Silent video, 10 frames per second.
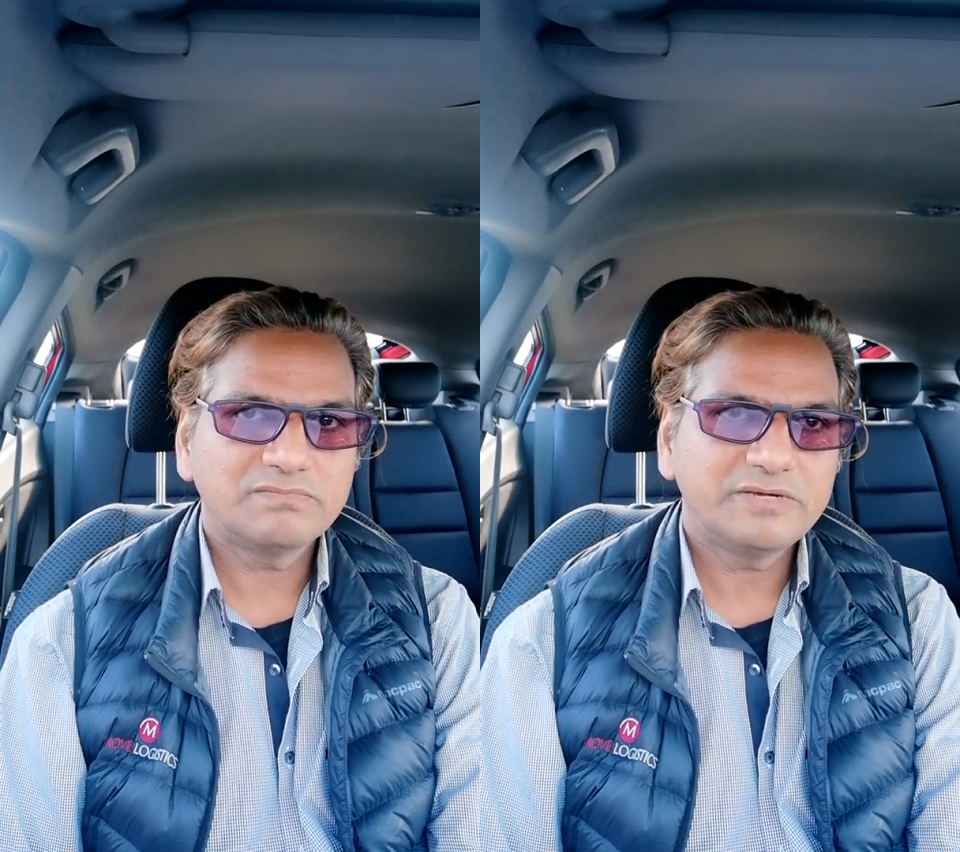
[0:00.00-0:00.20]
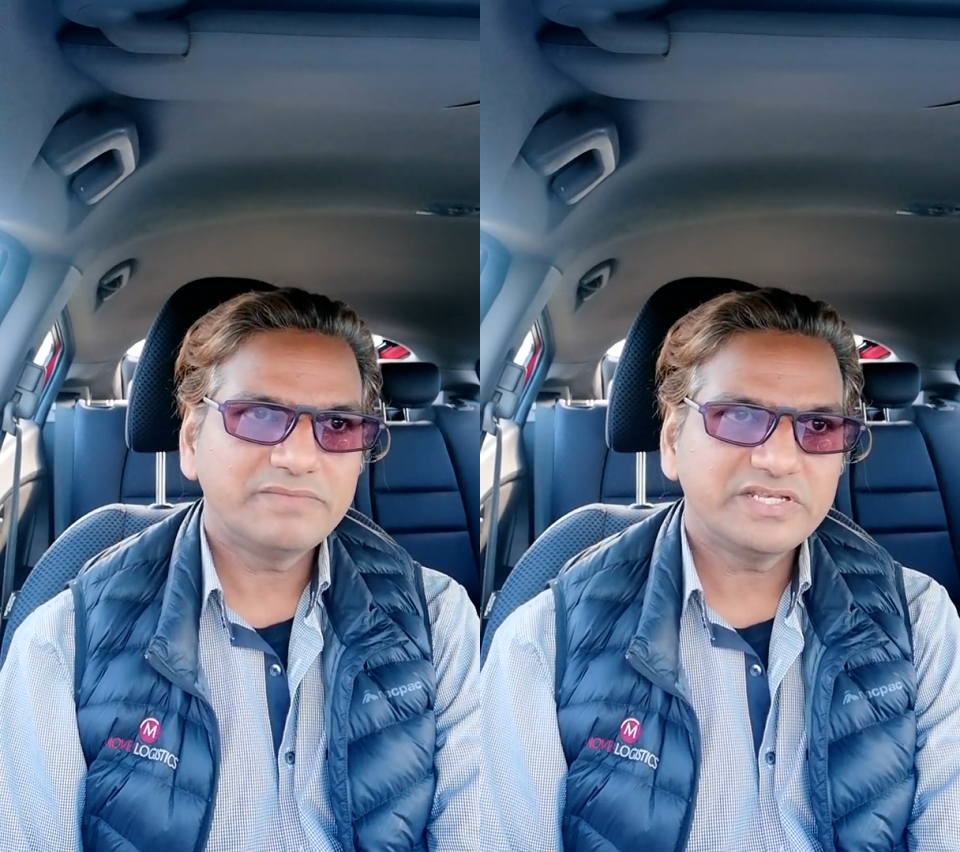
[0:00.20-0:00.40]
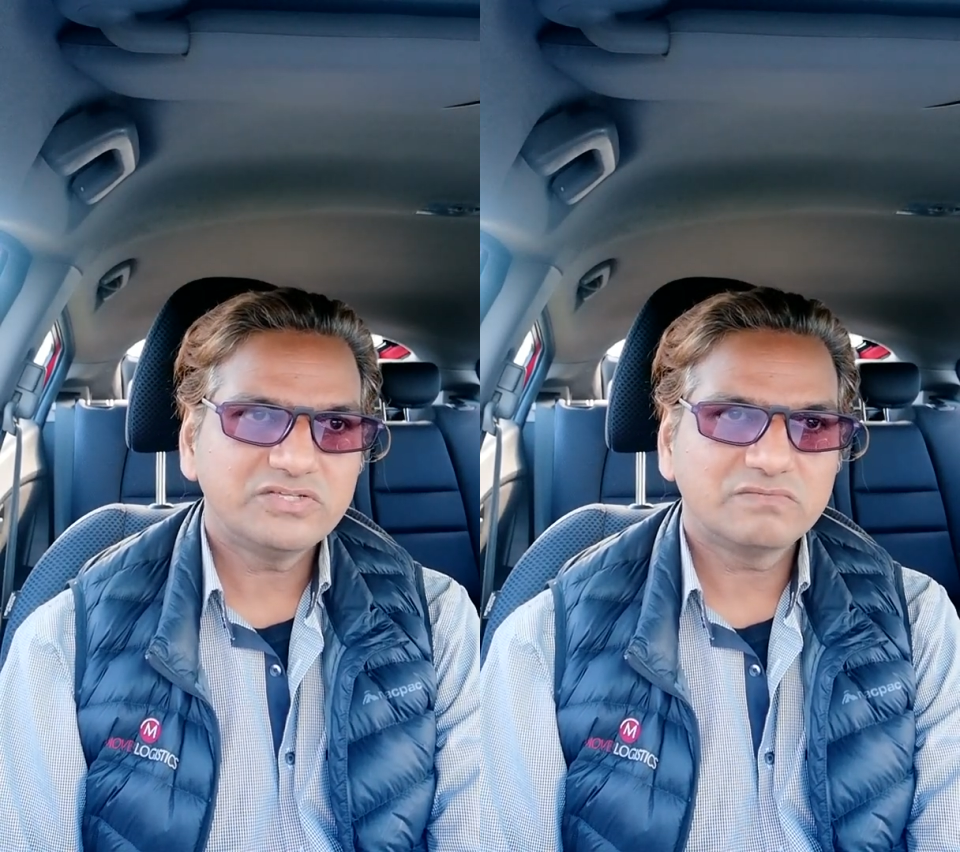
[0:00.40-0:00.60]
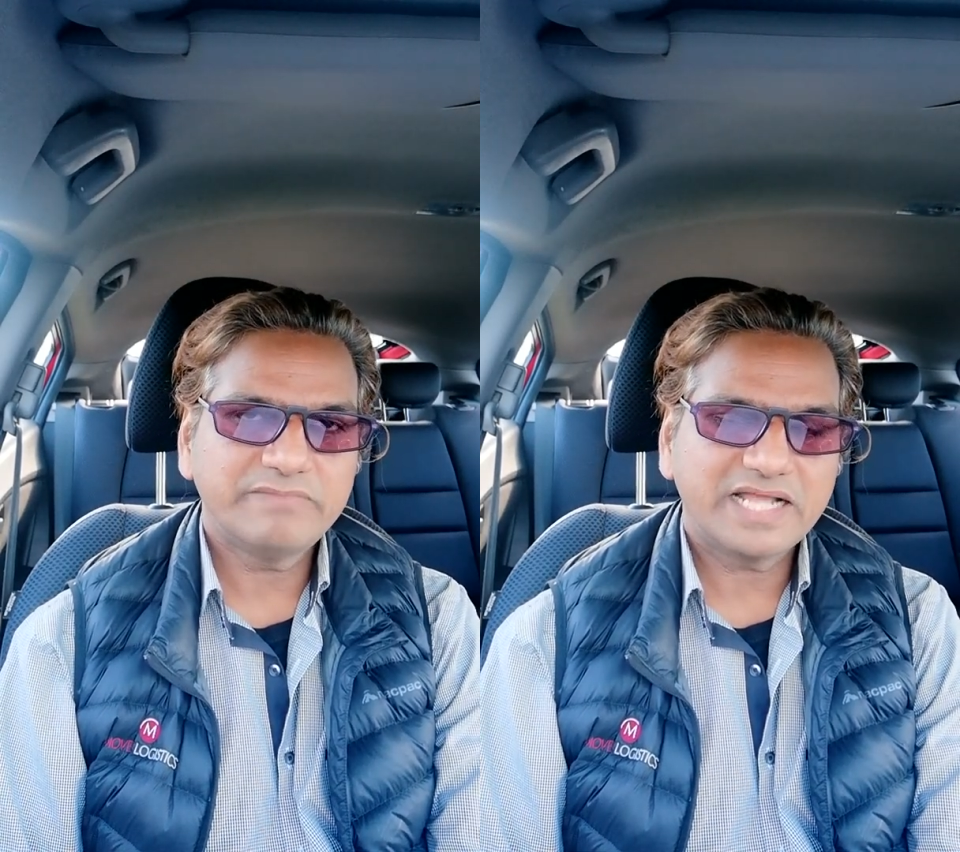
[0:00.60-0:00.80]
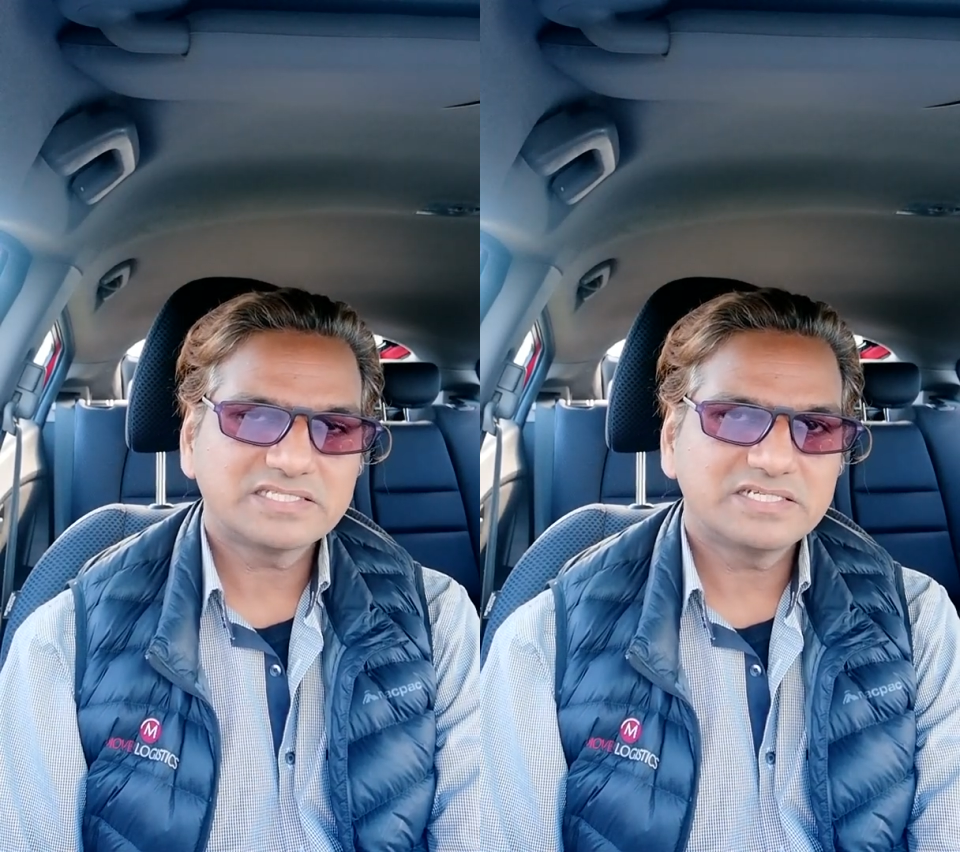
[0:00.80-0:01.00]
preparing your
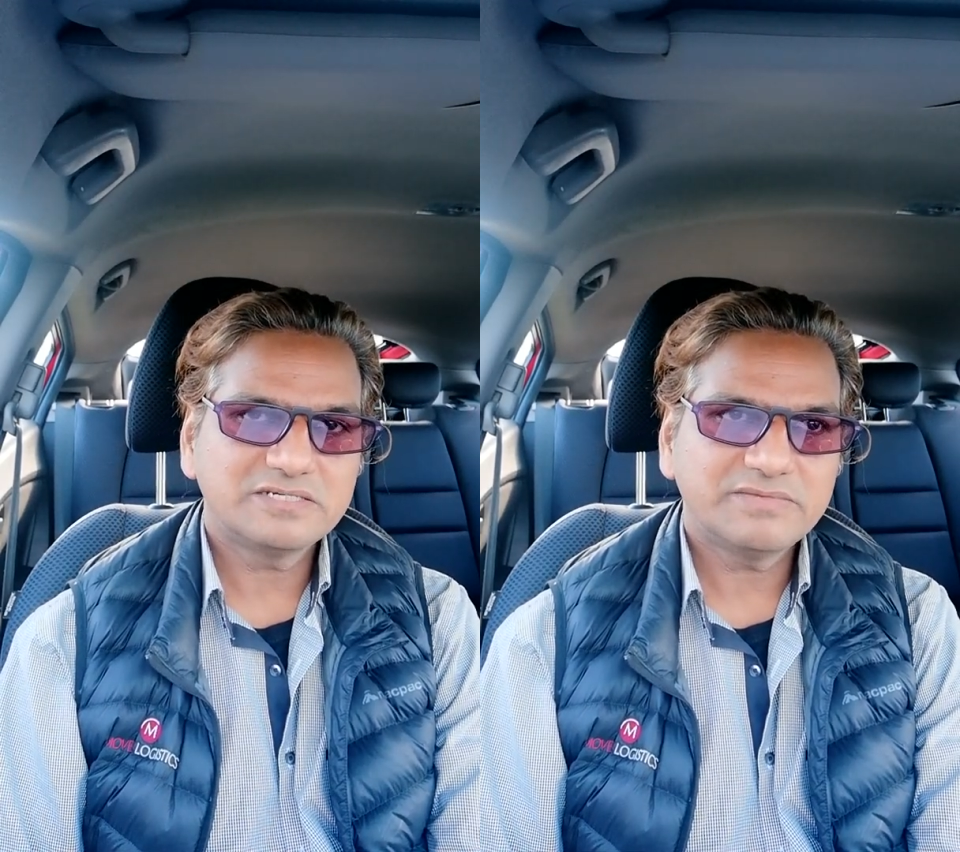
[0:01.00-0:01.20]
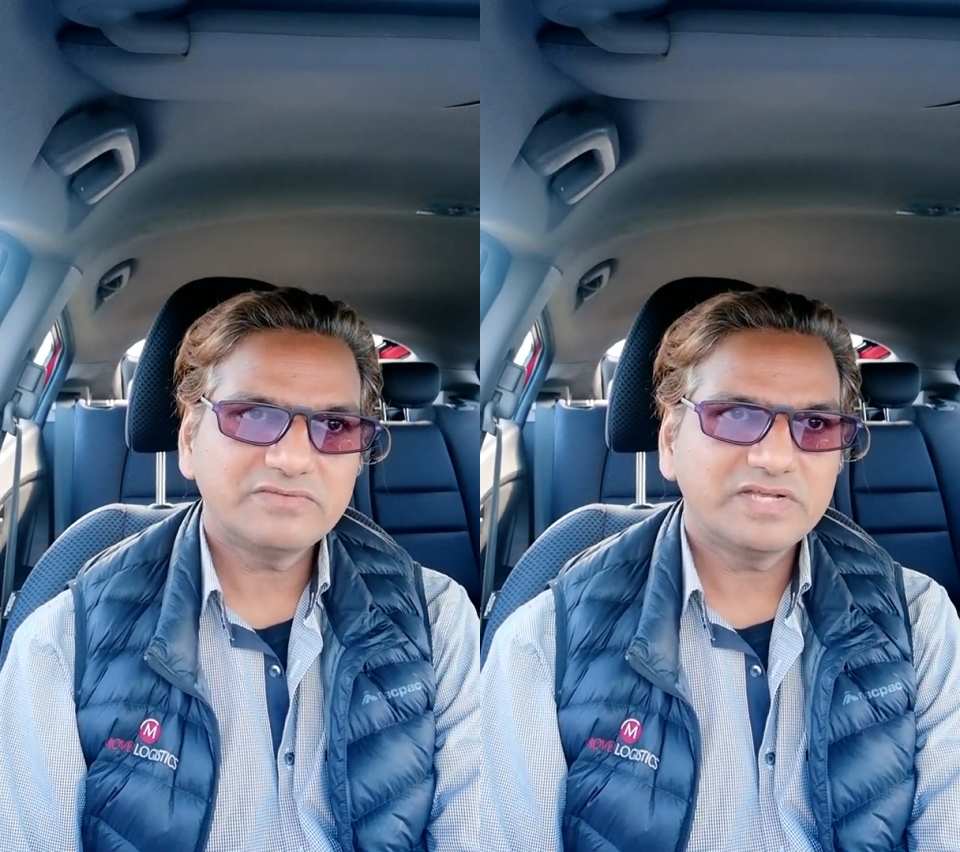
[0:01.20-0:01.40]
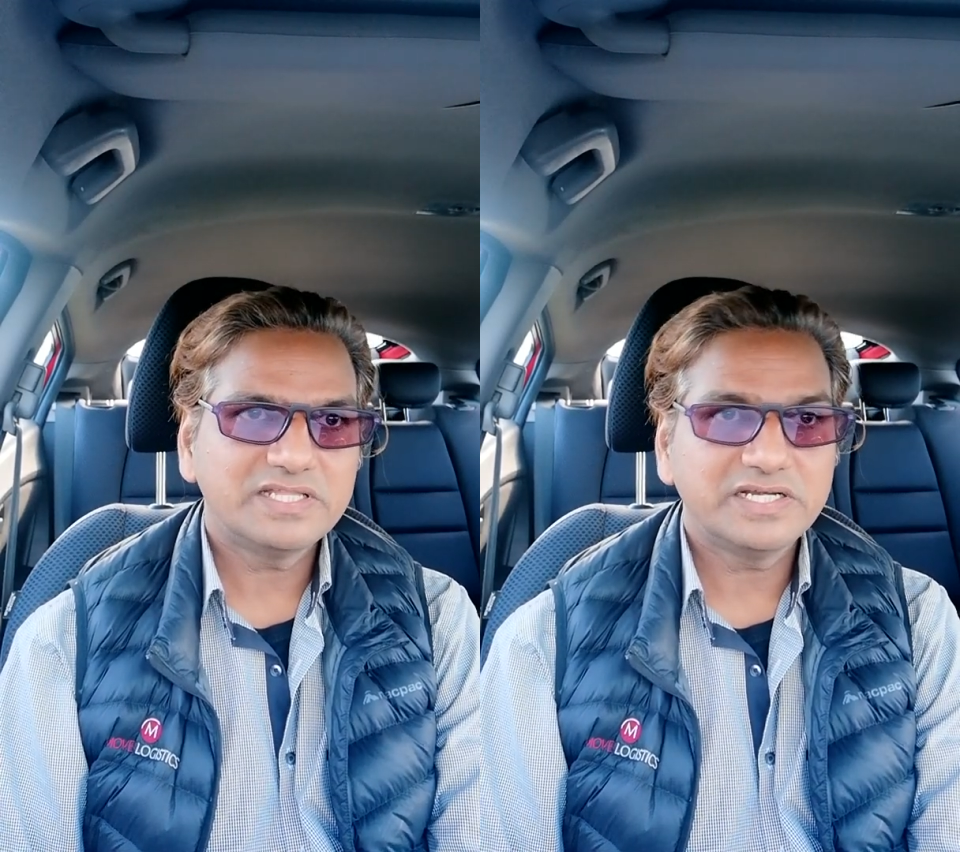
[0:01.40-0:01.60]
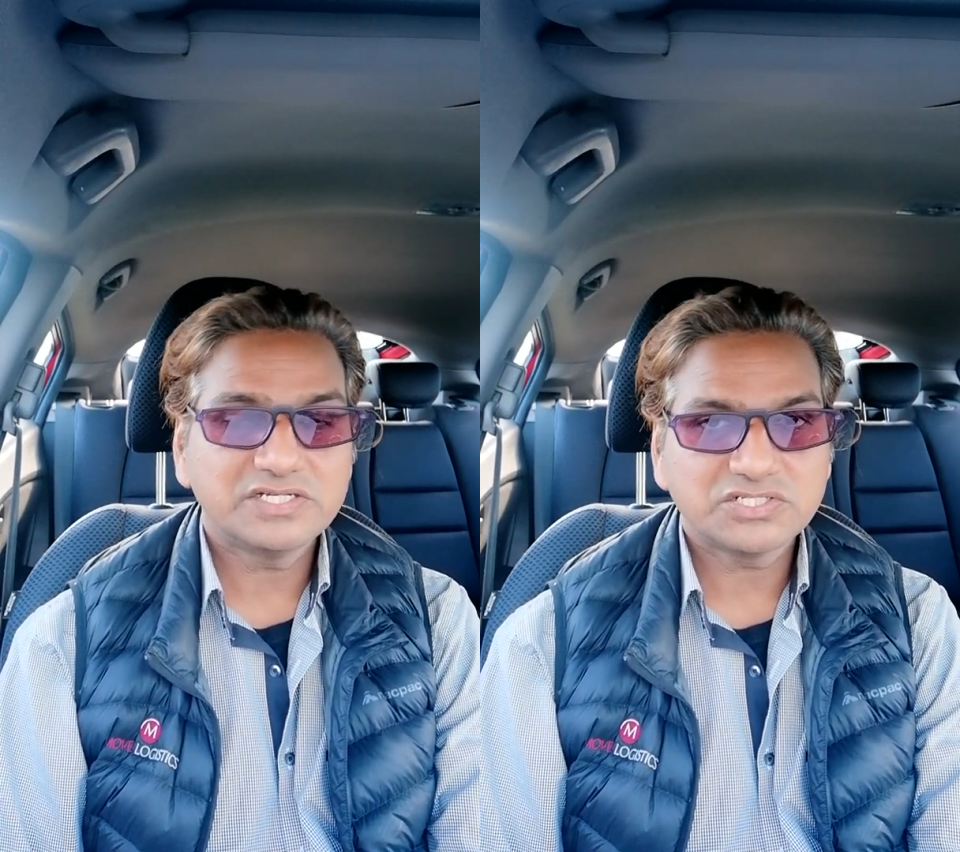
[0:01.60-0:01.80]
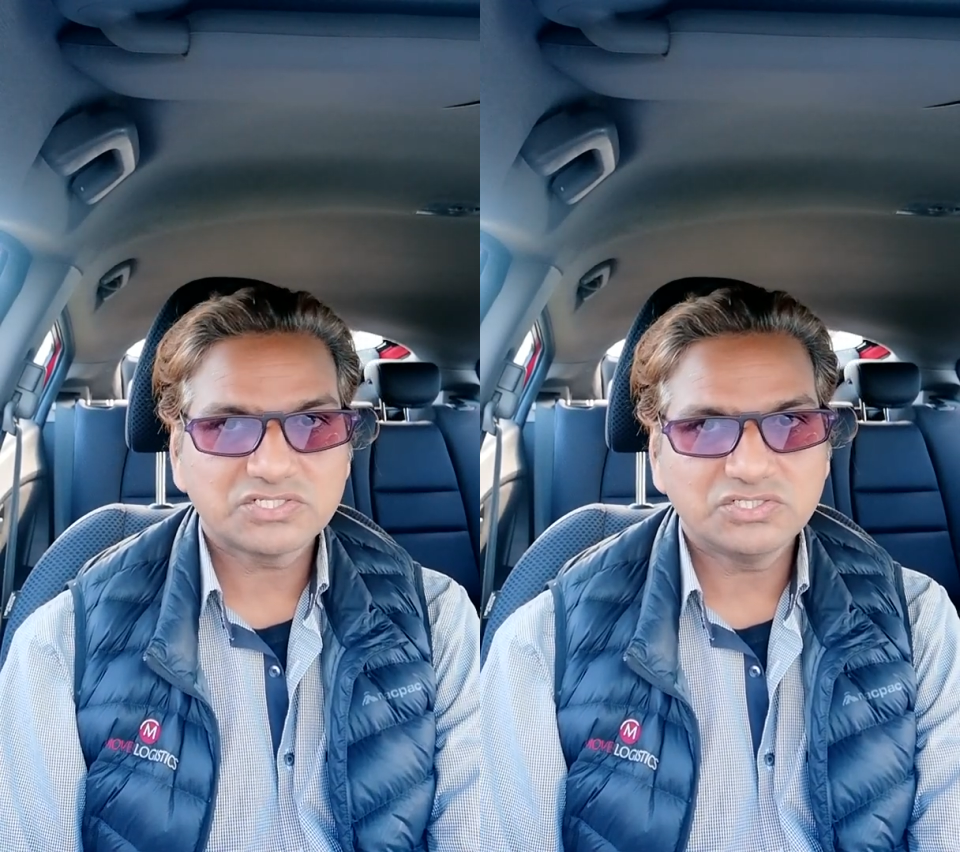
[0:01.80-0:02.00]
bank statement, whether
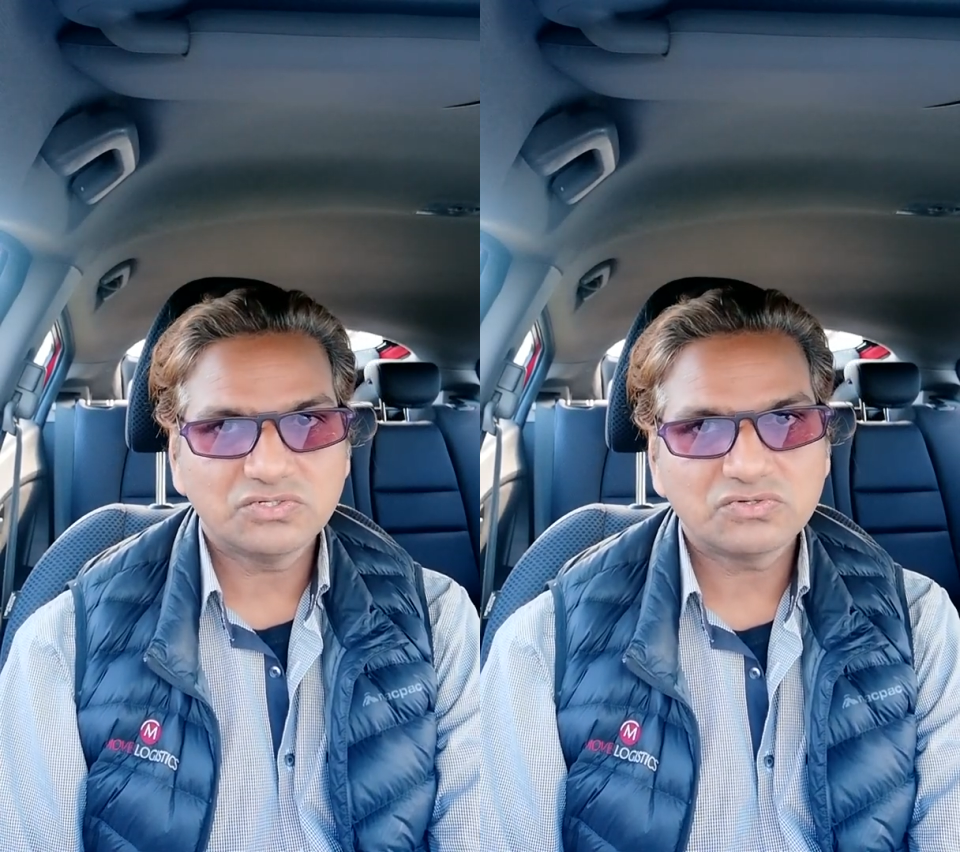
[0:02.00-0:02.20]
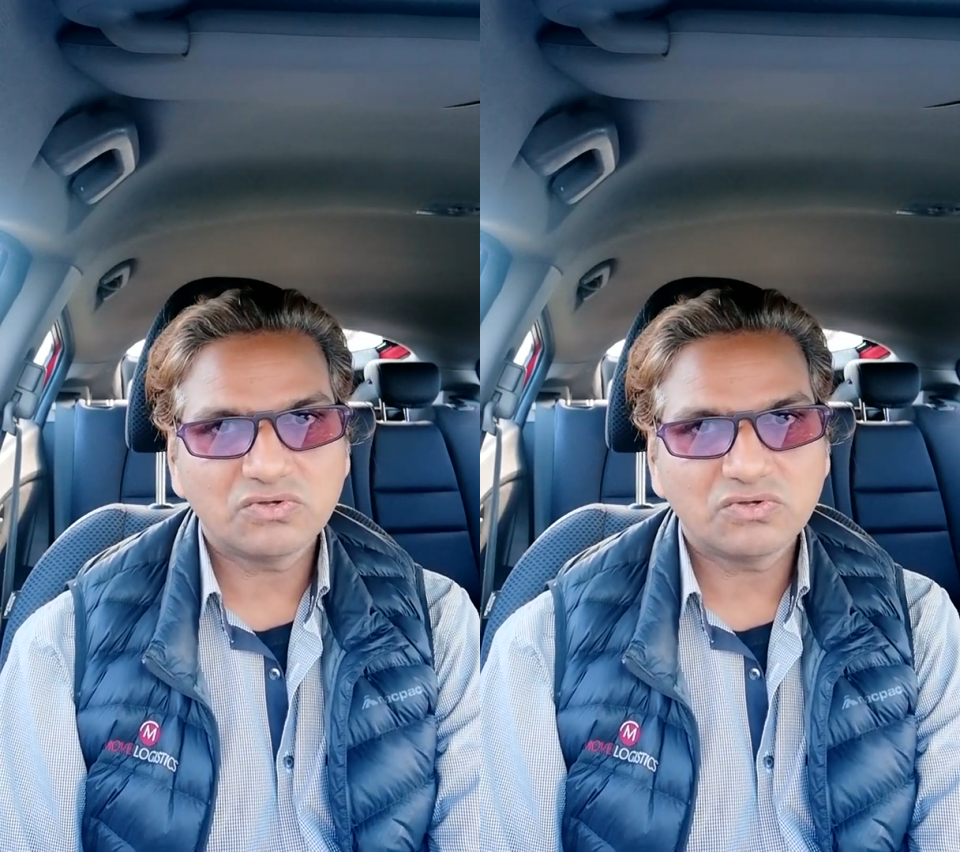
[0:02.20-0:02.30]
it is your